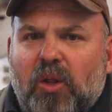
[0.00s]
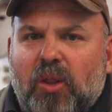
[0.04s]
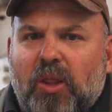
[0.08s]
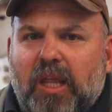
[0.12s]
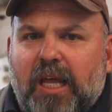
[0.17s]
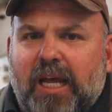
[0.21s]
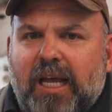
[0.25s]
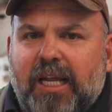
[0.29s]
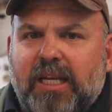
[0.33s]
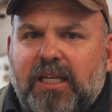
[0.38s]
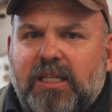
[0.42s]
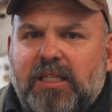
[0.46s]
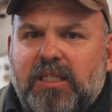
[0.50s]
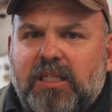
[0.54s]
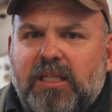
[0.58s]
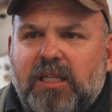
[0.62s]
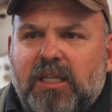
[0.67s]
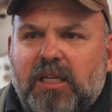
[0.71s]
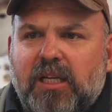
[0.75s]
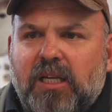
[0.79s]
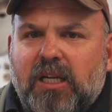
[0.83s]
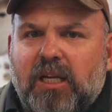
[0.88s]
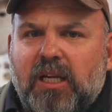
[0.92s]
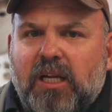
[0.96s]
that
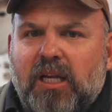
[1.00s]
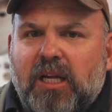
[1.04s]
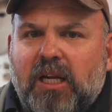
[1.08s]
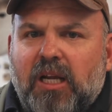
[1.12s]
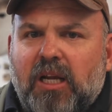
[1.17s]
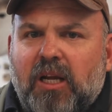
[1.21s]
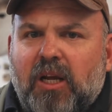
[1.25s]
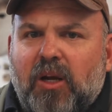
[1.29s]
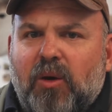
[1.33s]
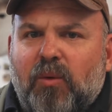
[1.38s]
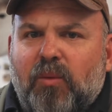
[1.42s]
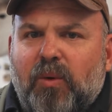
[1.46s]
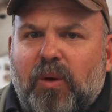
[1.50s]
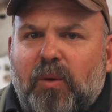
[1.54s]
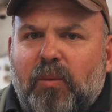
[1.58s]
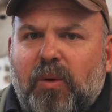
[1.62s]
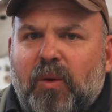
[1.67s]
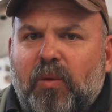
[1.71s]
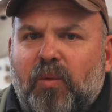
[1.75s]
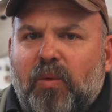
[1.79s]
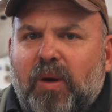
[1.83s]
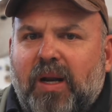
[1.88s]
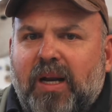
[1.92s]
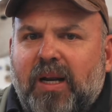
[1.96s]
when we
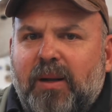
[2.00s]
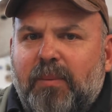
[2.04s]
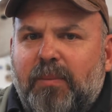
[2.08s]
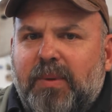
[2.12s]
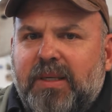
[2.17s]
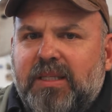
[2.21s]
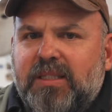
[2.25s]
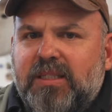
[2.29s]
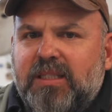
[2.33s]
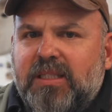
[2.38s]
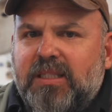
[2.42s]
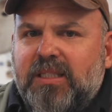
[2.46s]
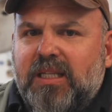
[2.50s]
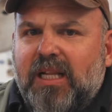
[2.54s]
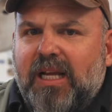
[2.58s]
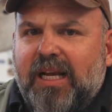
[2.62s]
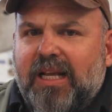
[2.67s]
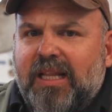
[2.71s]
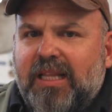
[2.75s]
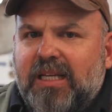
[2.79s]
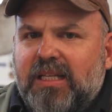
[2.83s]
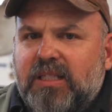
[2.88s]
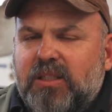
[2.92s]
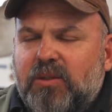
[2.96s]
run a business
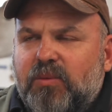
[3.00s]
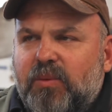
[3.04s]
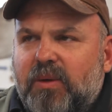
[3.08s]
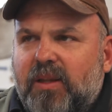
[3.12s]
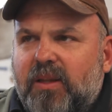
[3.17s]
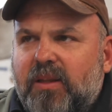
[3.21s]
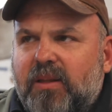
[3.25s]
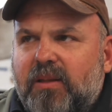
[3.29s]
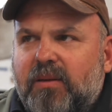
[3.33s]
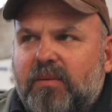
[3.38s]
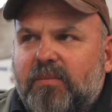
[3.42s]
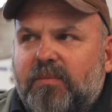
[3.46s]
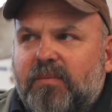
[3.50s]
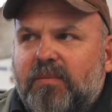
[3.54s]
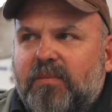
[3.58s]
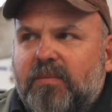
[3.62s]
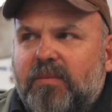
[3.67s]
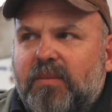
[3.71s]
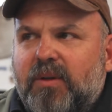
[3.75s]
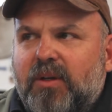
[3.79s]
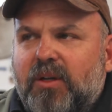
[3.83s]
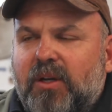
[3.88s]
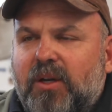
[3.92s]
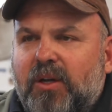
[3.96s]
like this with,
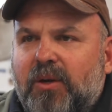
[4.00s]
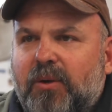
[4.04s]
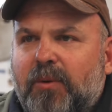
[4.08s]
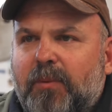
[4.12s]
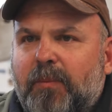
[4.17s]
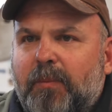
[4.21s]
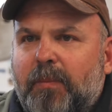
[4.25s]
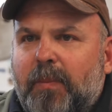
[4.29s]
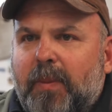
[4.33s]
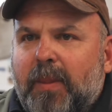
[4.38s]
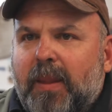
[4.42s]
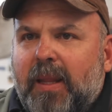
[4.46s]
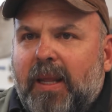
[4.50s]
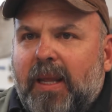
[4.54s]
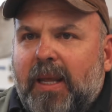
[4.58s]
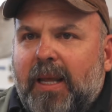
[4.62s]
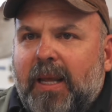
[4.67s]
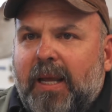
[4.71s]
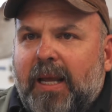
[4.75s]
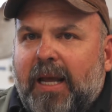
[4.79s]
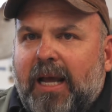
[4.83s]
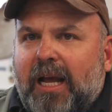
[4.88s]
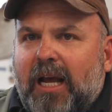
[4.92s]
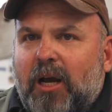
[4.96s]
you know,
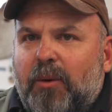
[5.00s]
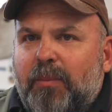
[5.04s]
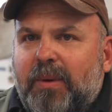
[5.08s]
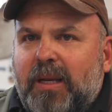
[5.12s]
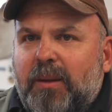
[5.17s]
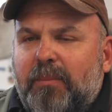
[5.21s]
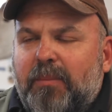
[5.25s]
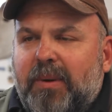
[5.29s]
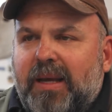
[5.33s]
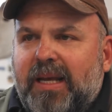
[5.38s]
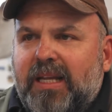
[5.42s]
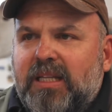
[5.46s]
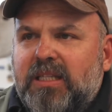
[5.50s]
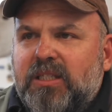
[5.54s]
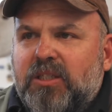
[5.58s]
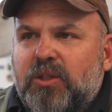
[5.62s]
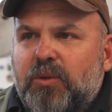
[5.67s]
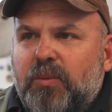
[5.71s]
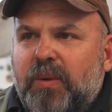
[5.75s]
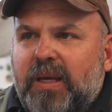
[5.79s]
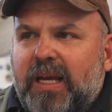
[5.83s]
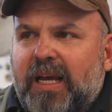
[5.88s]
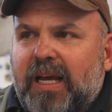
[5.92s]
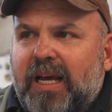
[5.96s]
how many beds
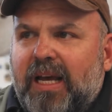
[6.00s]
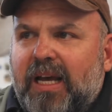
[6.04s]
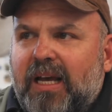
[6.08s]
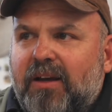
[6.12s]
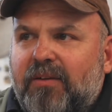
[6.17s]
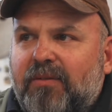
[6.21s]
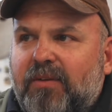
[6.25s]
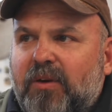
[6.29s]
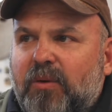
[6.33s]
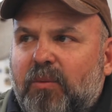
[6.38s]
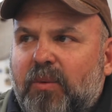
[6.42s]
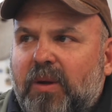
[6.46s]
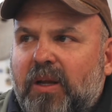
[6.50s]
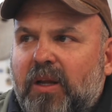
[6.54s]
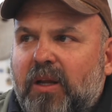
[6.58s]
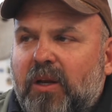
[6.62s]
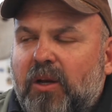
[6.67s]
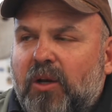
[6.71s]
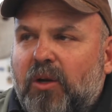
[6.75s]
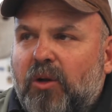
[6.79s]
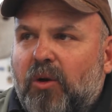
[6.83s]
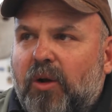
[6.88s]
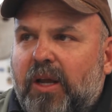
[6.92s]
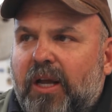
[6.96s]
do we have, and we
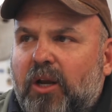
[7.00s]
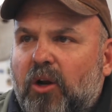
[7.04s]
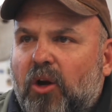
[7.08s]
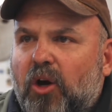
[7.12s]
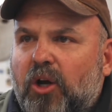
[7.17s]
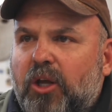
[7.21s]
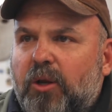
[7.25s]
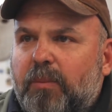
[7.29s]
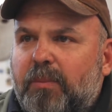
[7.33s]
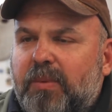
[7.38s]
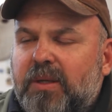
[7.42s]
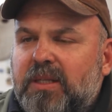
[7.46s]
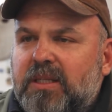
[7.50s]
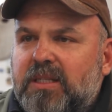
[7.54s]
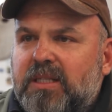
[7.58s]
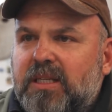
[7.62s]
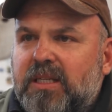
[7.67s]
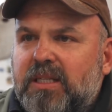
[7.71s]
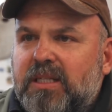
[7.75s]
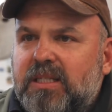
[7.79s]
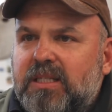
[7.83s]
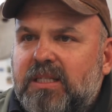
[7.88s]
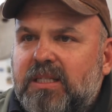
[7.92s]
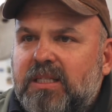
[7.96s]
look at
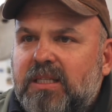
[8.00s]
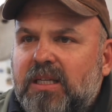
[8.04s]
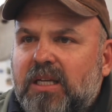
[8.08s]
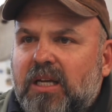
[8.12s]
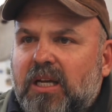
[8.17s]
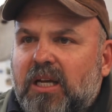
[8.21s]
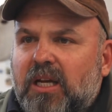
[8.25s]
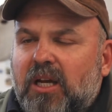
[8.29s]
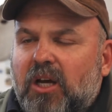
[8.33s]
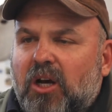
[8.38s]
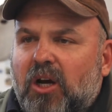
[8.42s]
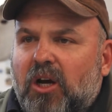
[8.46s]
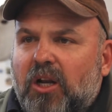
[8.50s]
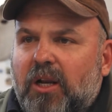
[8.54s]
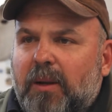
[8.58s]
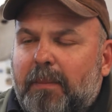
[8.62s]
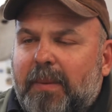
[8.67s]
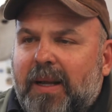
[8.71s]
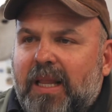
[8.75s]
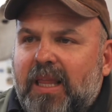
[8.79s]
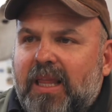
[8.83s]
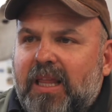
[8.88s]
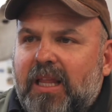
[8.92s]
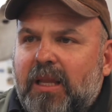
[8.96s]
occupancies on a
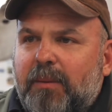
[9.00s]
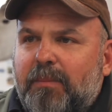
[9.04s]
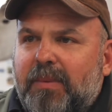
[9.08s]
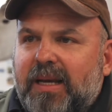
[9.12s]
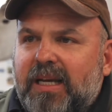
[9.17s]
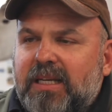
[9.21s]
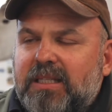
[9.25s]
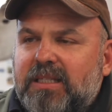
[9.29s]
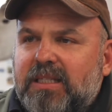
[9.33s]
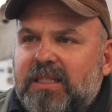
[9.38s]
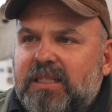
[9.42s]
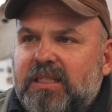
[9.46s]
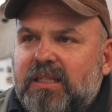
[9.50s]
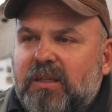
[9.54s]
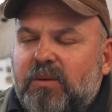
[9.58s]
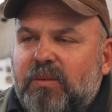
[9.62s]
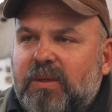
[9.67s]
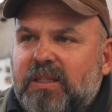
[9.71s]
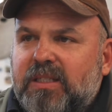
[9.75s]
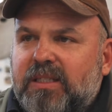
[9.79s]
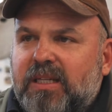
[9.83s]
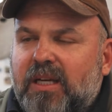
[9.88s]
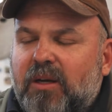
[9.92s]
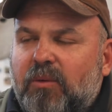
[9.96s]
monthly basis and
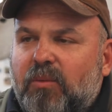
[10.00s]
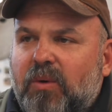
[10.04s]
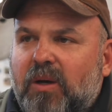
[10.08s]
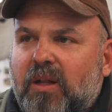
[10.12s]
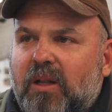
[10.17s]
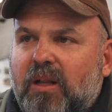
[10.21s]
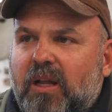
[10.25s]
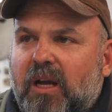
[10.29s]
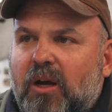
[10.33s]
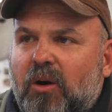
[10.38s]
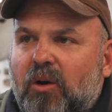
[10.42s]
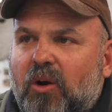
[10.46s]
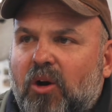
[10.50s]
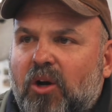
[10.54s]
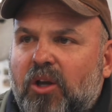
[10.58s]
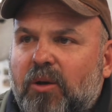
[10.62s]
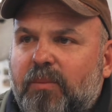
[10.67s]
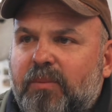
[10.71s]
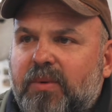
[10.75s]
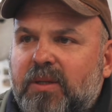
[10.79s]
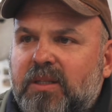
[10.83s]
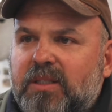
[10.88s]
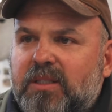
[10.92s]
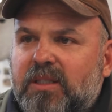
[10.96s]
we say, well, our
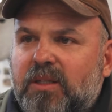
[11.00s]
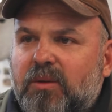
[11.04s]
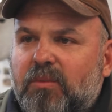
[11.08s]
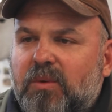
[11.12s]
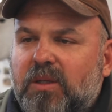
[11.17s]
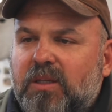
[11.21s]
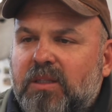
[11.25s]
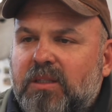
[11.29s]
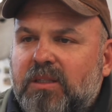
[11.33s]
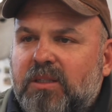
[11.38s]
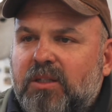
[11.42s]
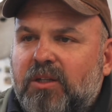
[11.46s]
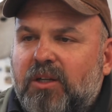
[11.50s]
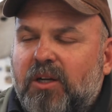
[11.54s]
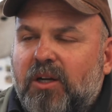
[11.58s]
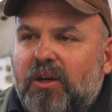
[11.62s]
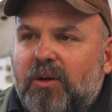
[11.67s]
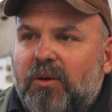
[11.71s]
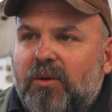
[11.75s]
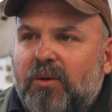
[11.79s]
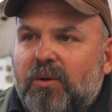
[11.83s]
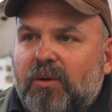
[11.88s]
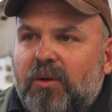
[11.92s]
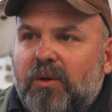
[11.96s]
occupancy was, you
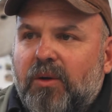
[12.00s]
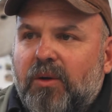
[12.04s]
know,